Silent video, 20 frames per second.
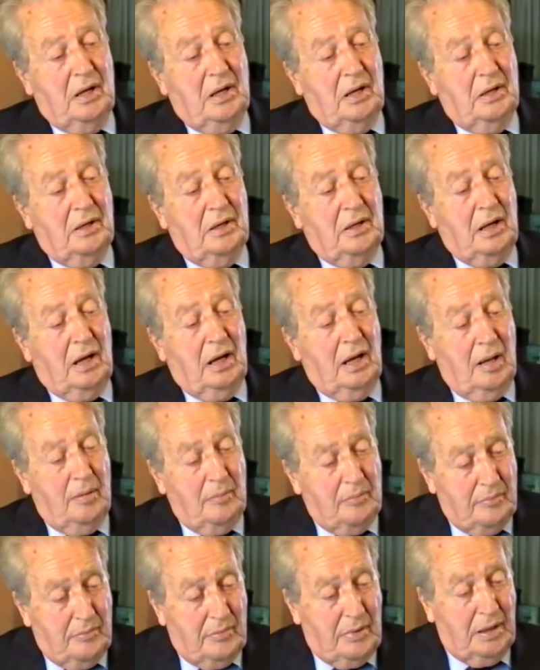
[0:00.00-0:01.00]
And
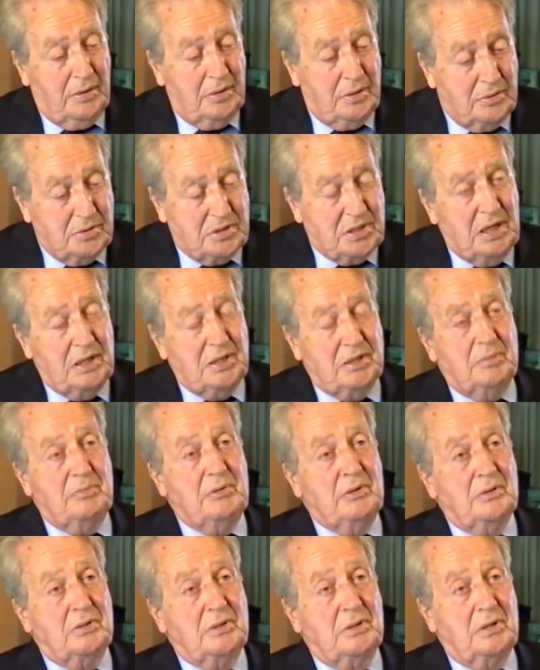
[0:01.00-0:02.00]
I do tend to be
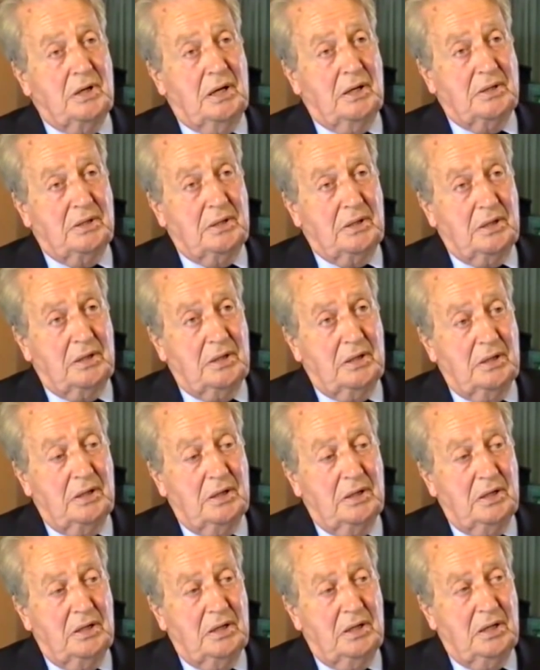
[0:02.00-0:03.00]
autocratic,
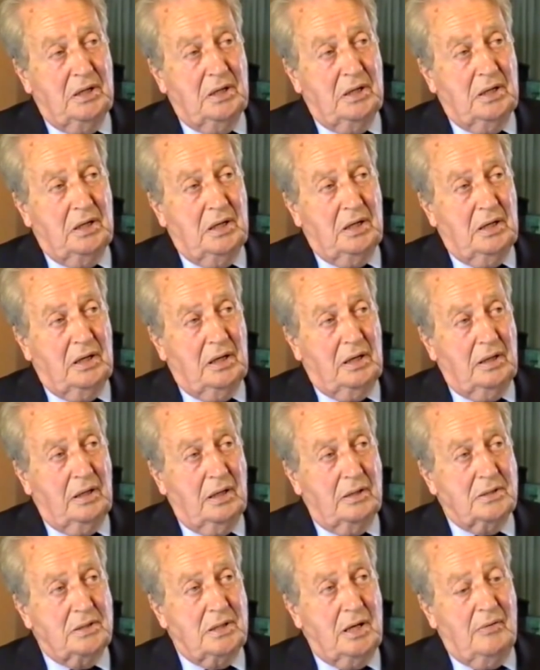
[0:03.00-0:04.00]

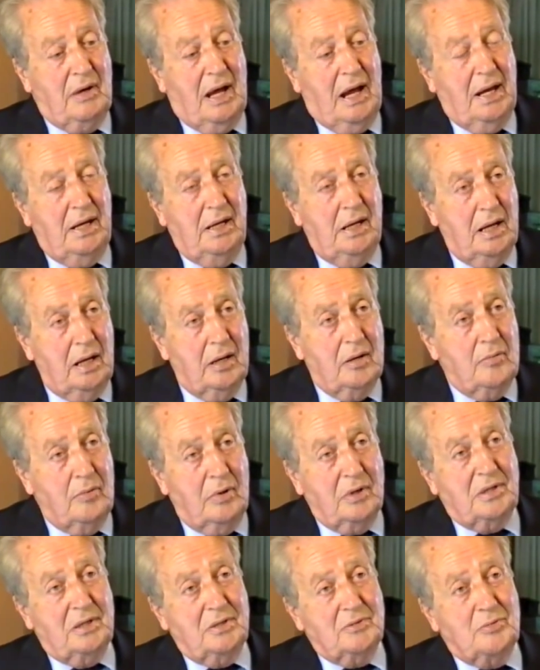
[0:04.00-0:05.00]
though I know
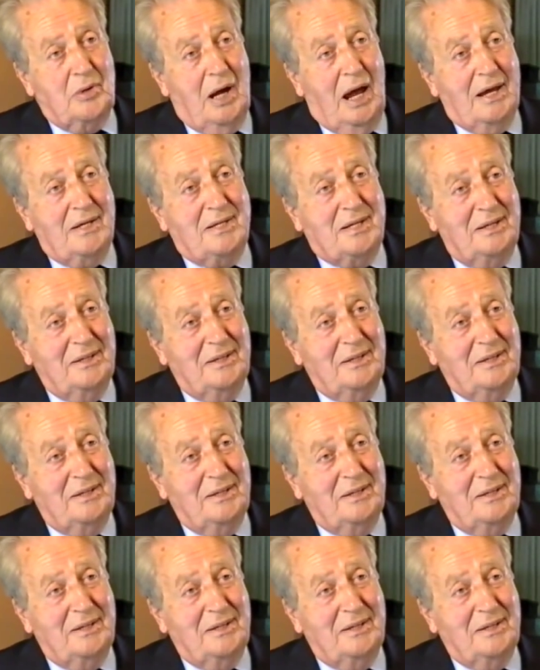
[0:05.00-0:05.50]
what is right